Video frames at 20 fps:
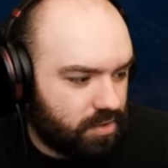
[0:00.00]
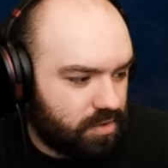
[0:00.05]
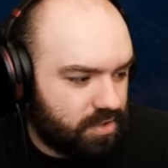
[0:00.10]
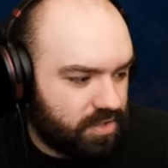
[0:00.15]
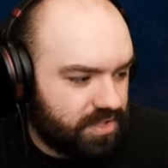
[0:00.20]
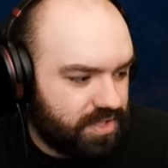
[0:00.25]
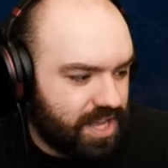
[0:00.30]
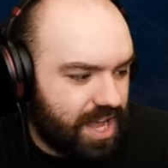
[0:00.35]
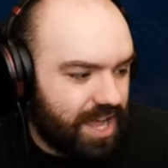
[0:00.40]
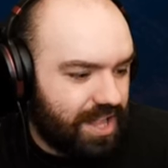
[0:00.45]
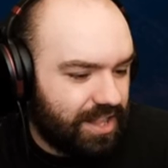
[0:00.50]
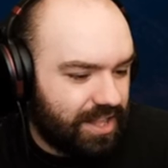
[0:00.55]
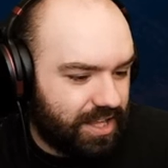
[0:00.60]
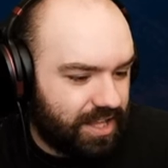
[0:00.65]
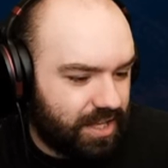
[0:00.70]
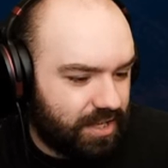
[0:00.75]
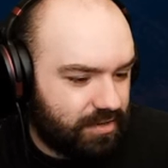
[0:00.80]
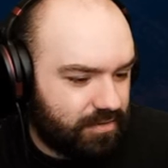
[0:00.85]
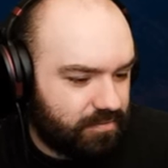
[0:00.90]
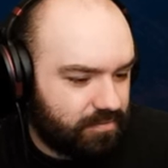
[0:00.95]

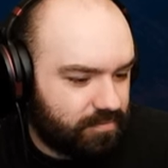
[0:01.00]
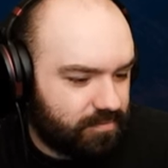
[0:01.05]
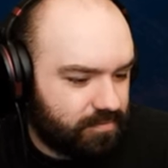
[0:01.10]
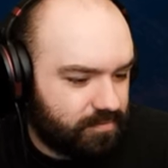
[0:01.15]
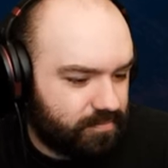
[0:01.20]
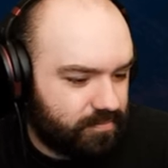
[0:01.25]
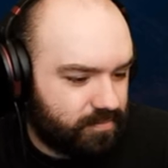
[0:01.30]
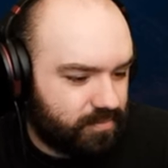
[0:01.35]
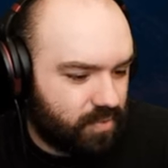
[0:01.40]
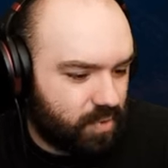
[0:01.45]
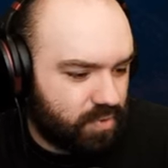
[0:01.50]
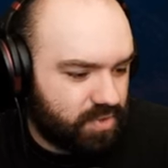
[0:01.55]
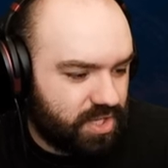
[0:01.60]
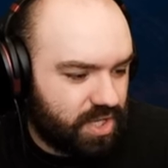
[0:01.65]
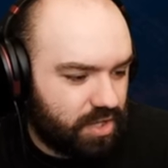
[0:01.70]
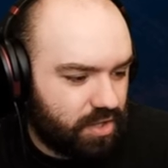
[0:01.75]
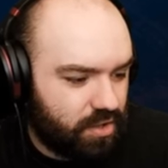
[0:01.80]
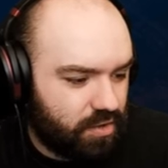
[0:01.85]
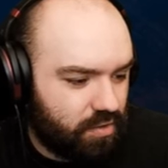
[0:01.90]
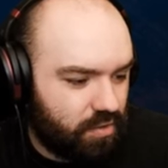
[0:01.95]
Sally. I was
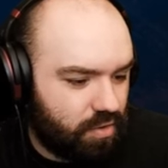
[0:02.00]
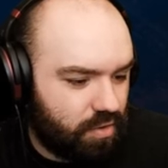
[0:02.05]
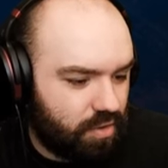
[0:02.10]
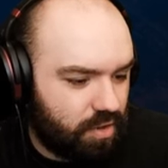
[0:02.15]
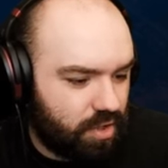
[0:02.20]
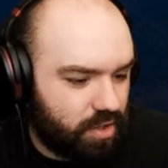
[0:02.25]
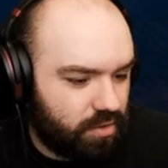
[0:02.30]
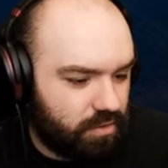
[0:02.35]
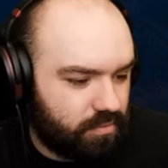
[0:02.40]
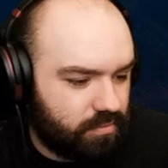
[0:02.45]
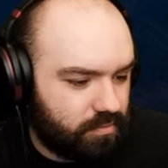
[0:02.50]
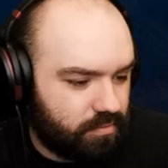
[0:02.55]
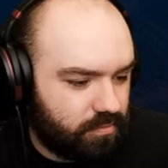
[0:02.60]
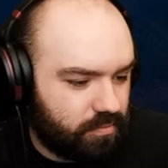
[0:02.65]
hitting the groin.